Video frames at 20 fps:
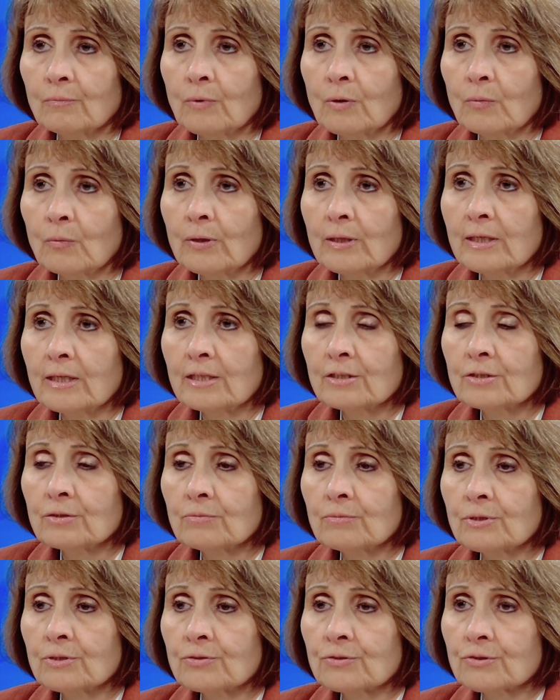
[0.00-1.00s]
What we need
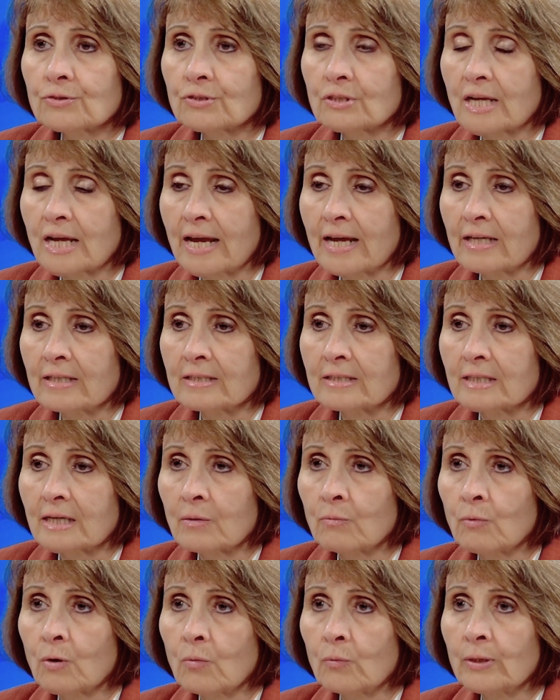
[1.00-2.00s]
to understand
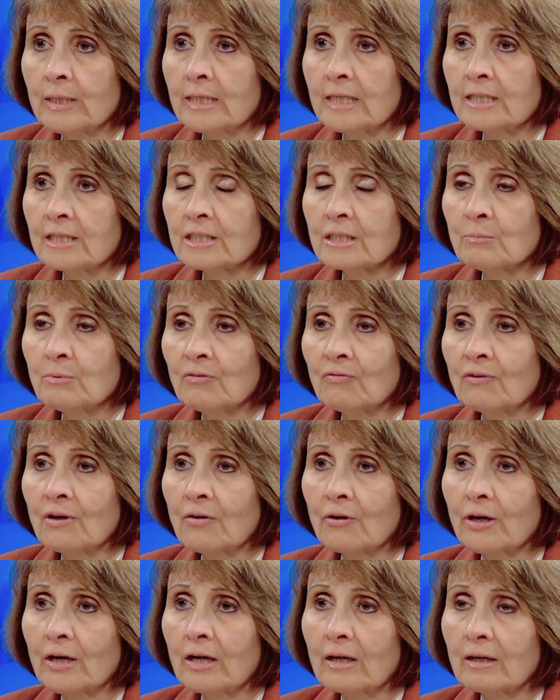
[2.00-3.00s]
and what we need to be
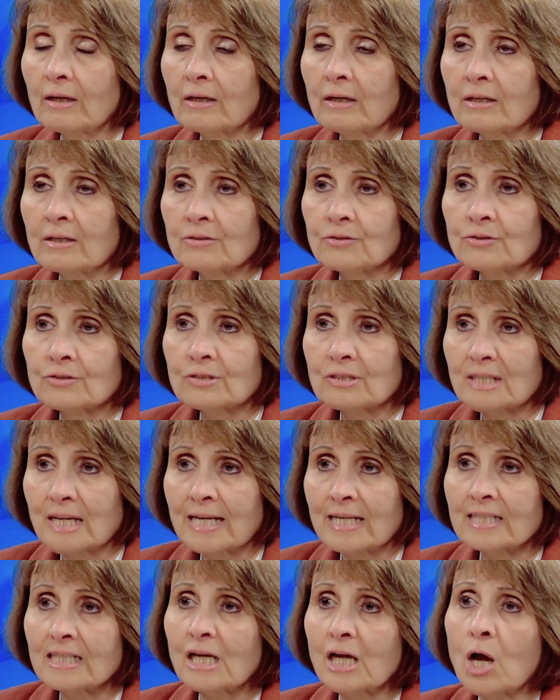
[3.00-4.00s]
very
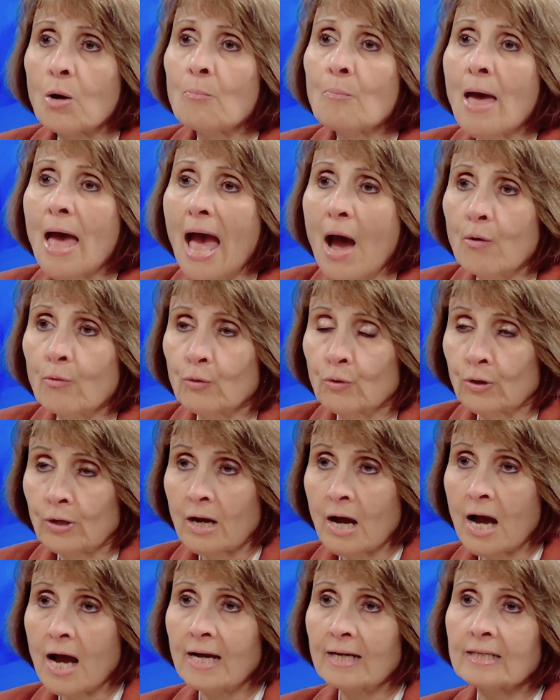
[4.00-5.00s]
understanding about or
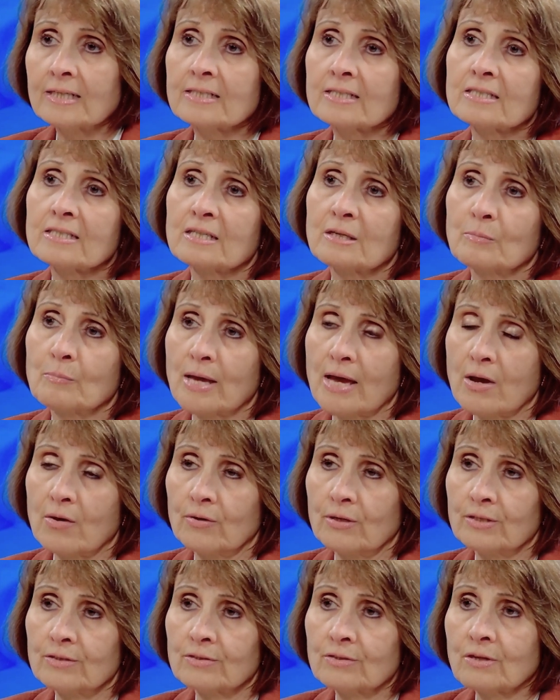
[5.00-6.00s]
cognizant
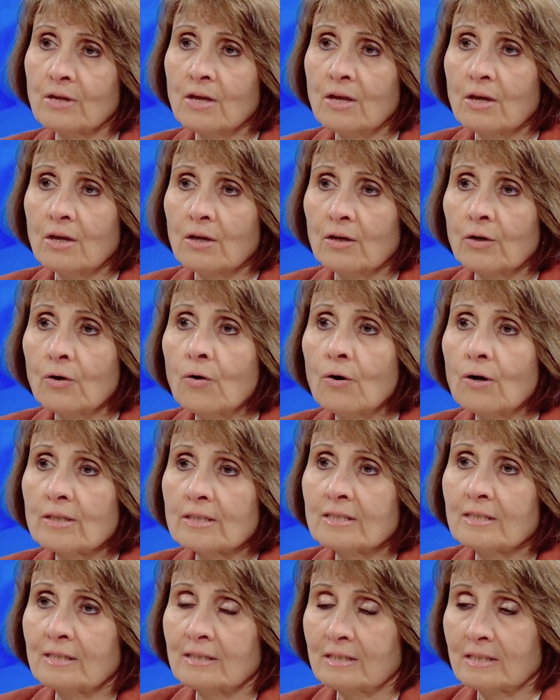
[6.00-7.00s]
about is car
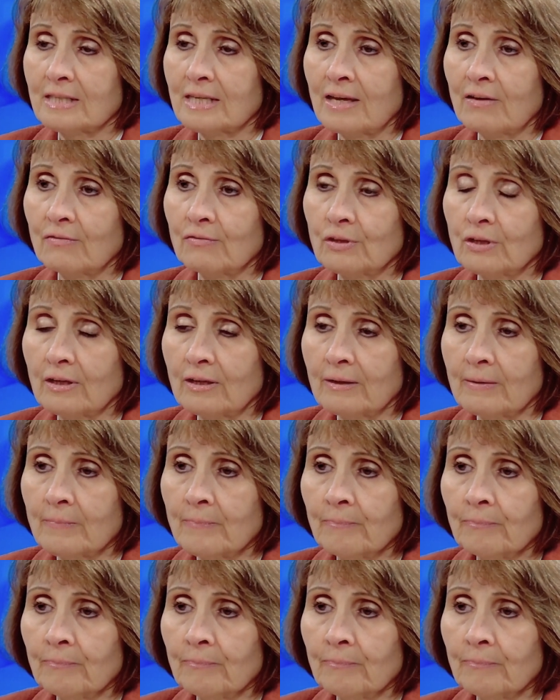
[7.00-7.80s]
seat safety.